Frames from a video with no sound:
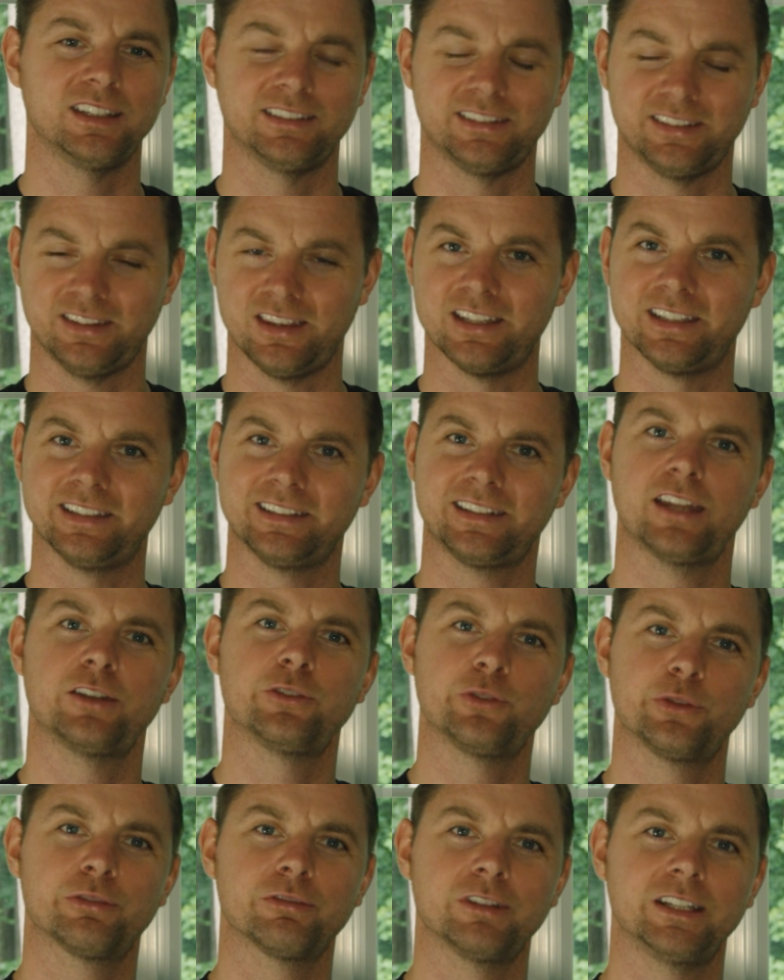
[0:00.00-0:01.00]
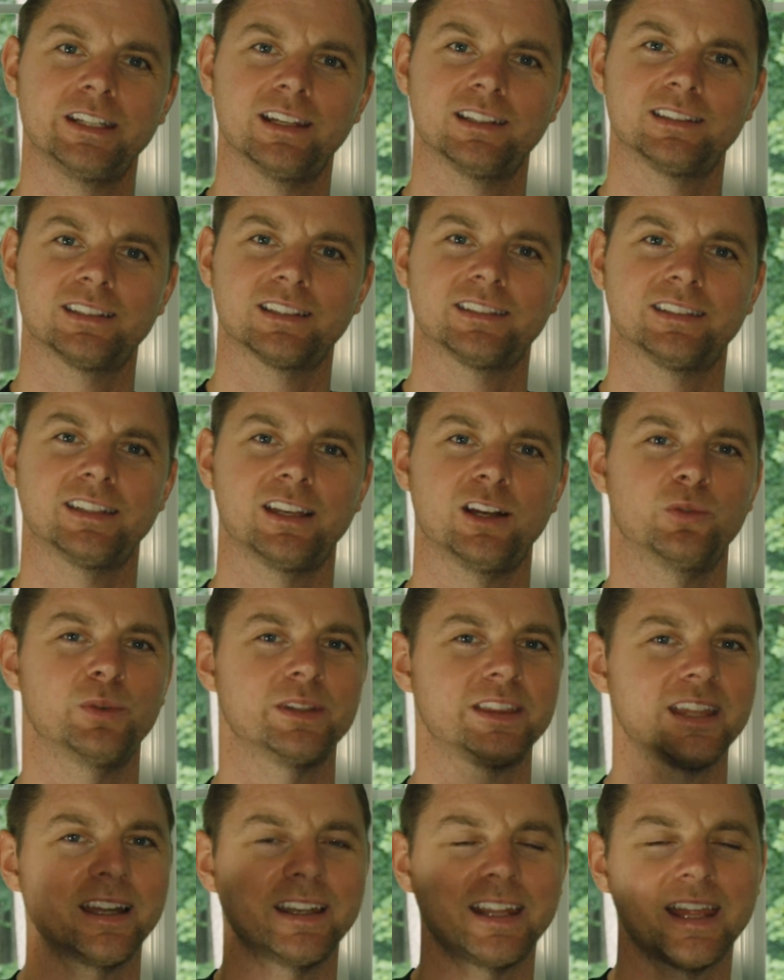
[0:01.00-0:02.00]
it's the Nintendo 3DS XL
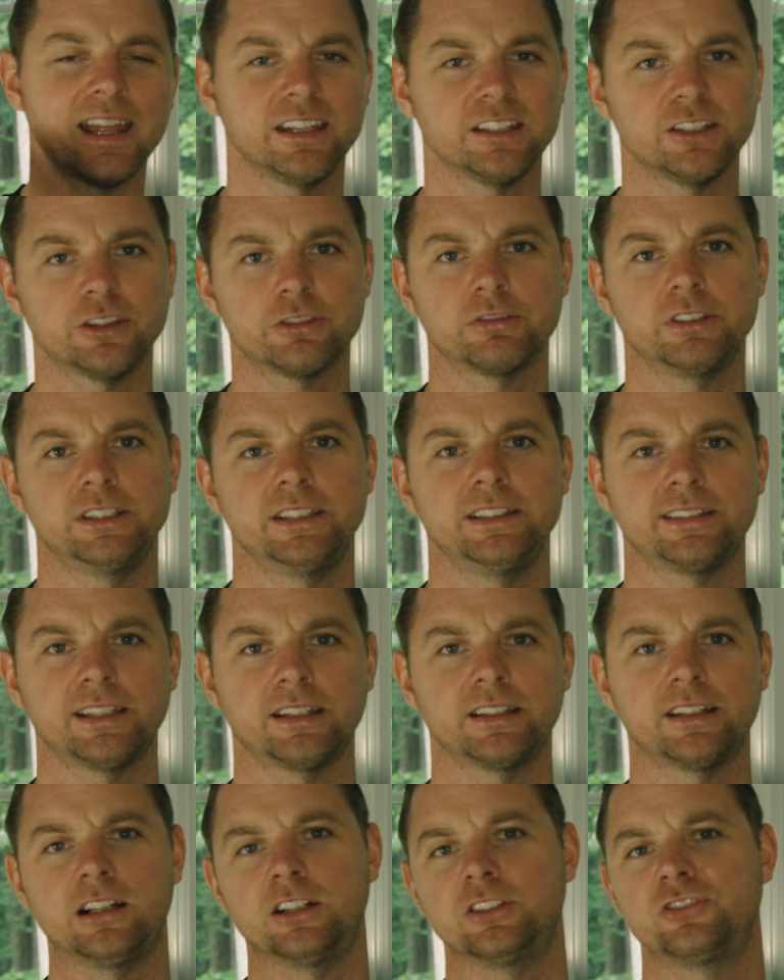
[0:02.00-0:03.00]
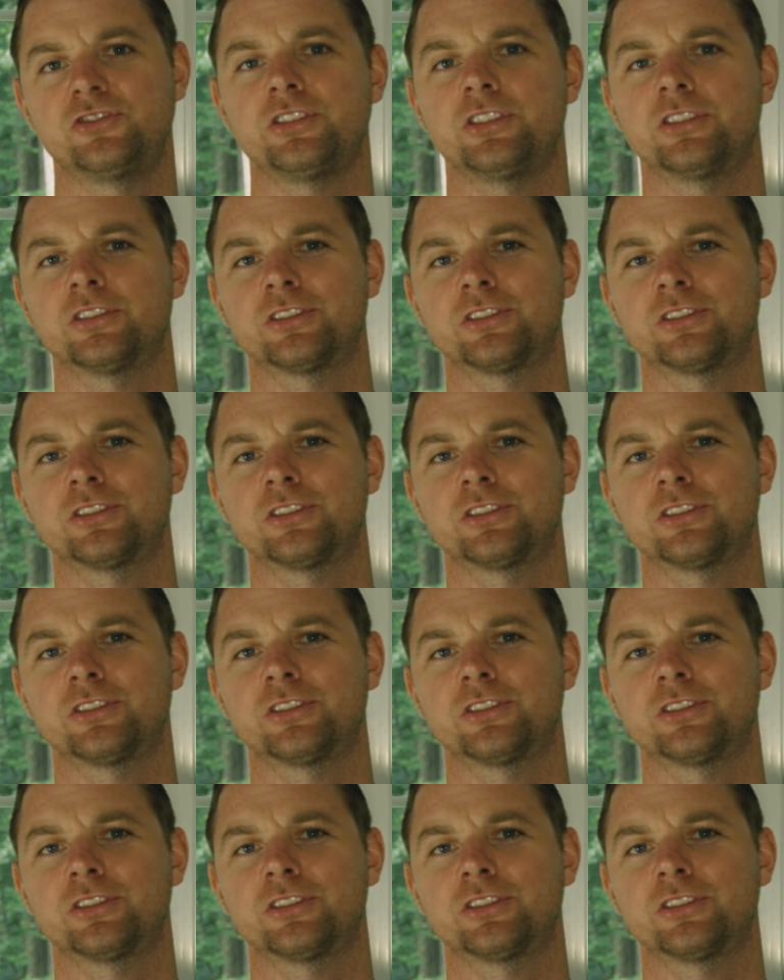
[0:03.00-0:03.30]
without any 3D technology.